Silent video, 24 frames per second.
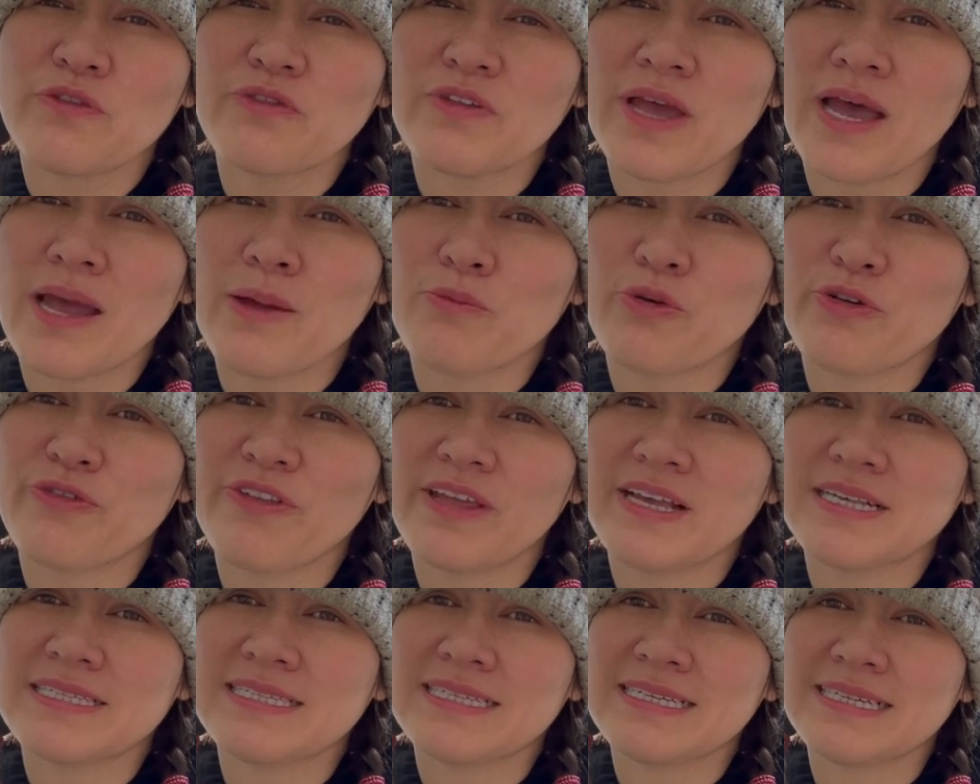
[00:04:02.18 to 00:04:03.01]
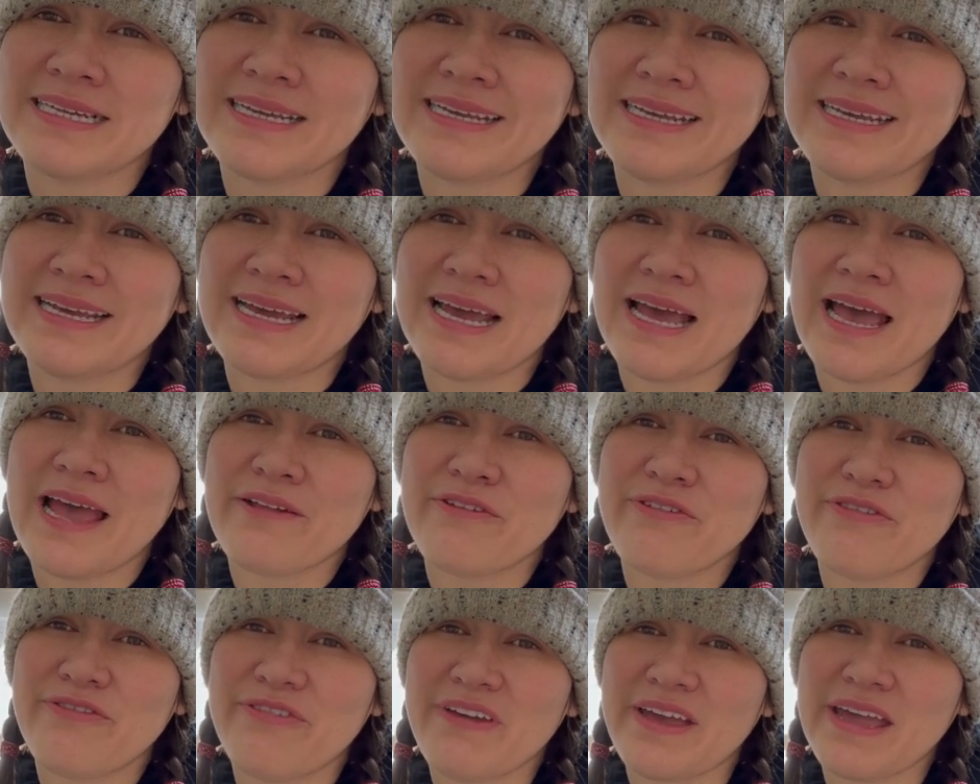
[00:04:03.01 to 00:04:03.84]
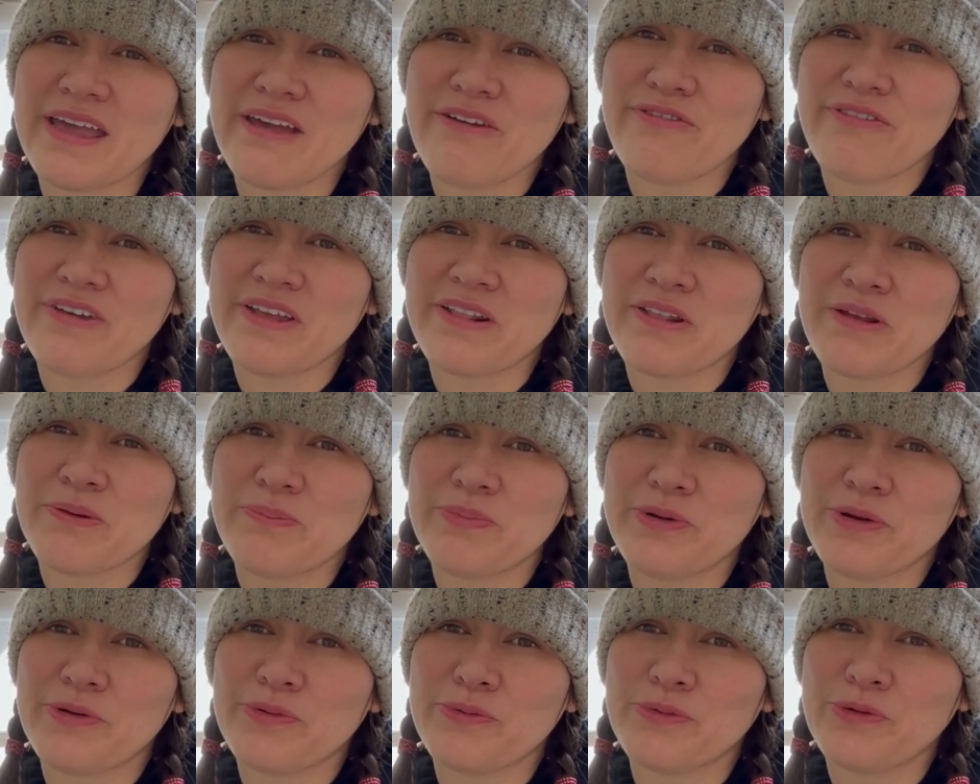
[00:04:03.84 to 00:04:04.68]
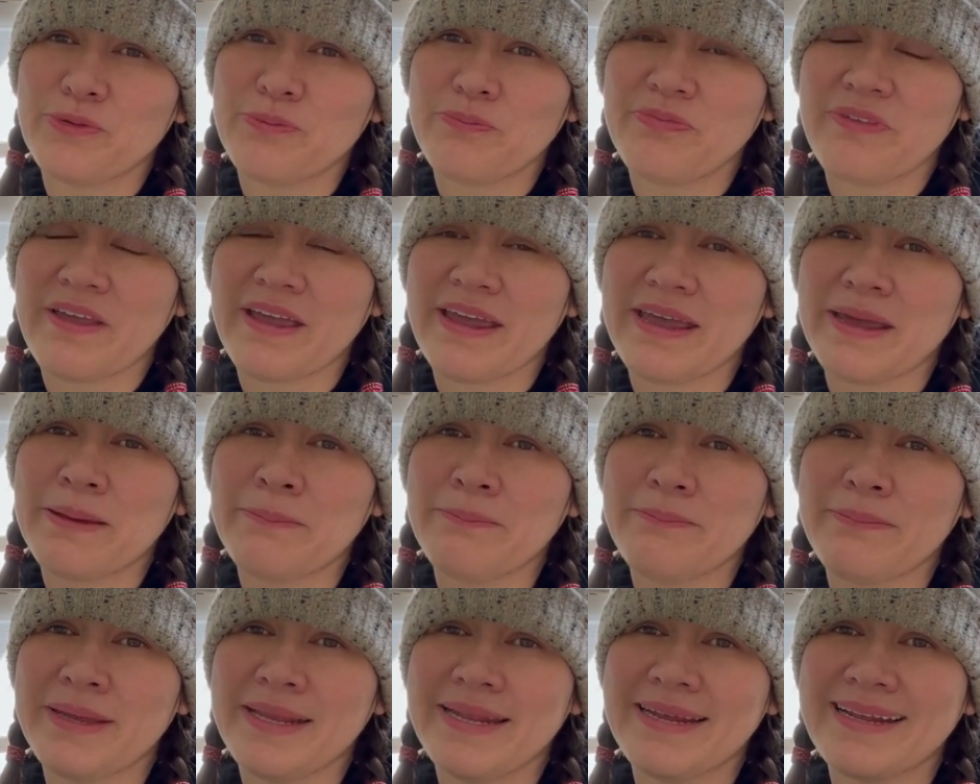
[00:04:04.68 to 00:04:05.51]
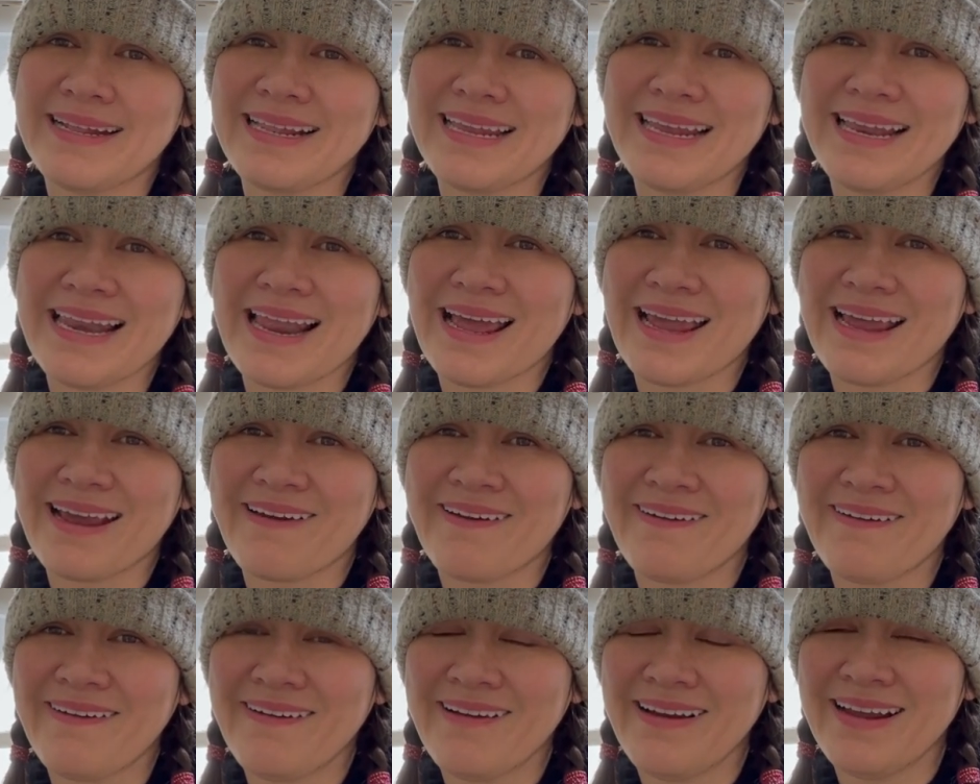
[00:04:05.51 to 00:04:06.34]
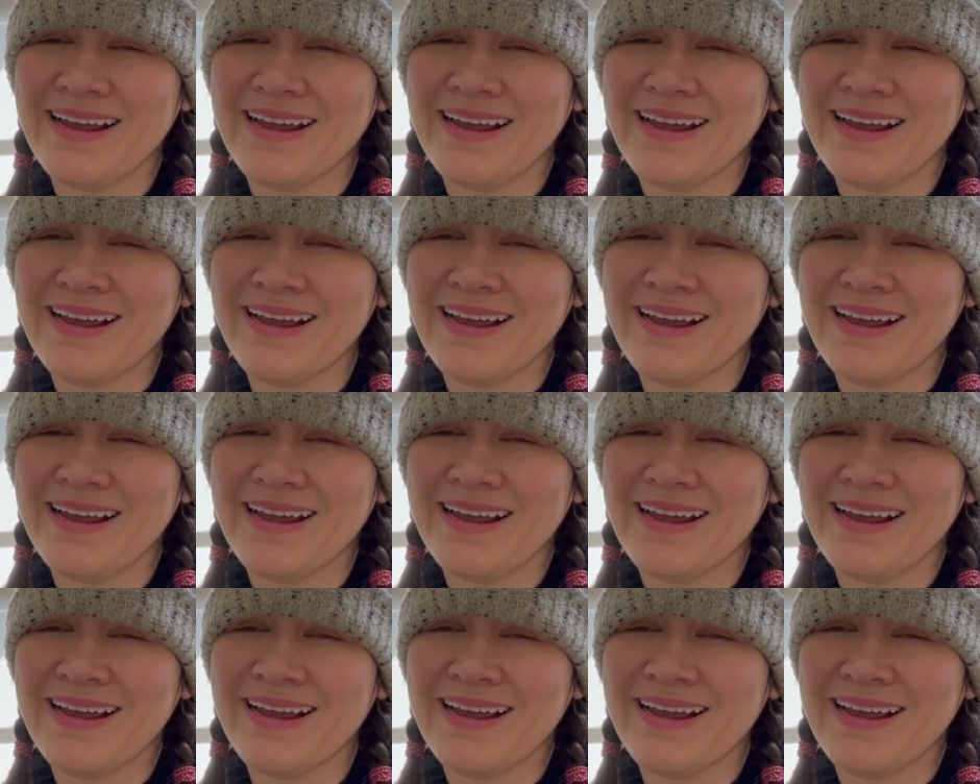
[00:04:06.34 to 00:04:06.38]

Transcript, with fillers: of time with Destiny and Faith in the bird room. They immediately like her.